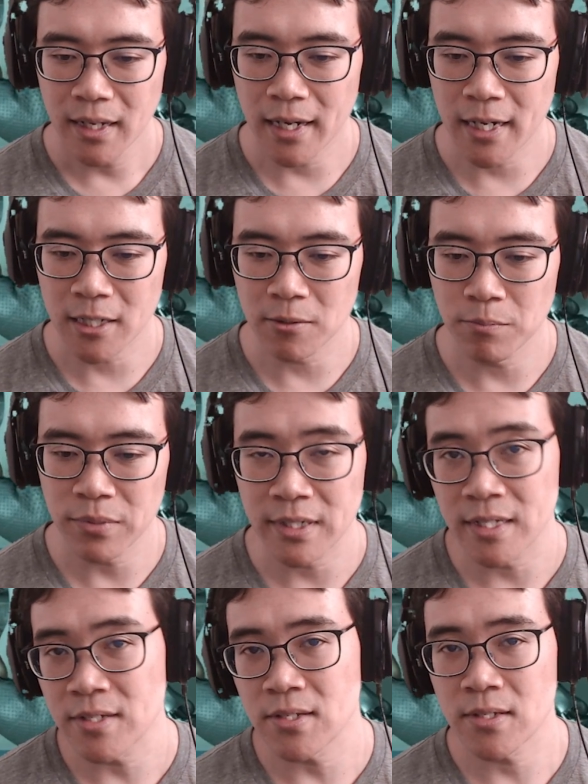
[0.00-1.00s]

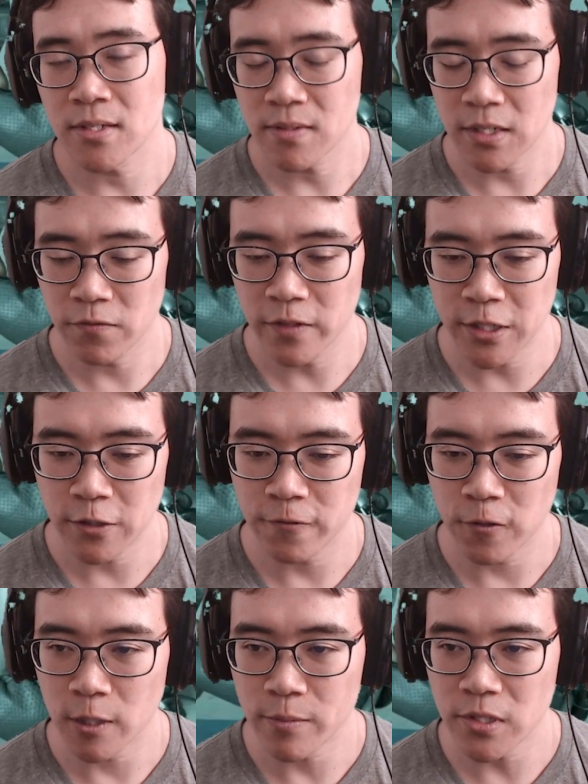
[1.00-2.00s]
But this is in video
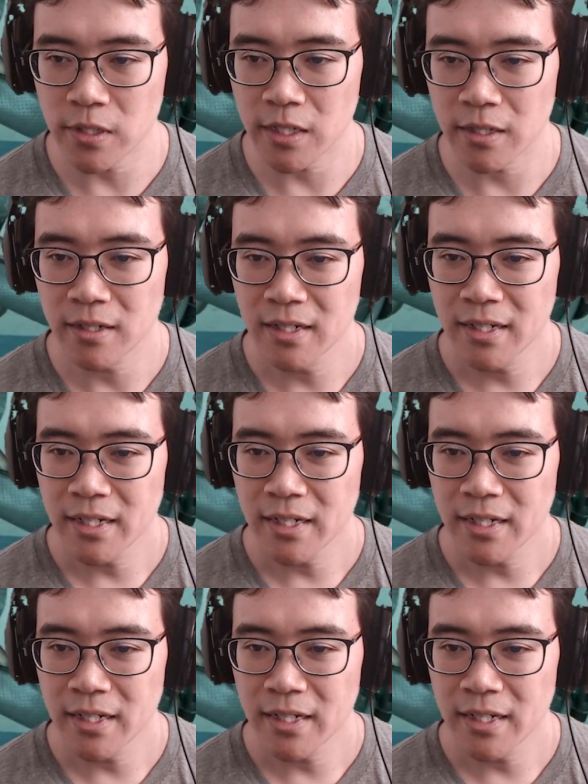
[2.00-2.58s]
form, so they're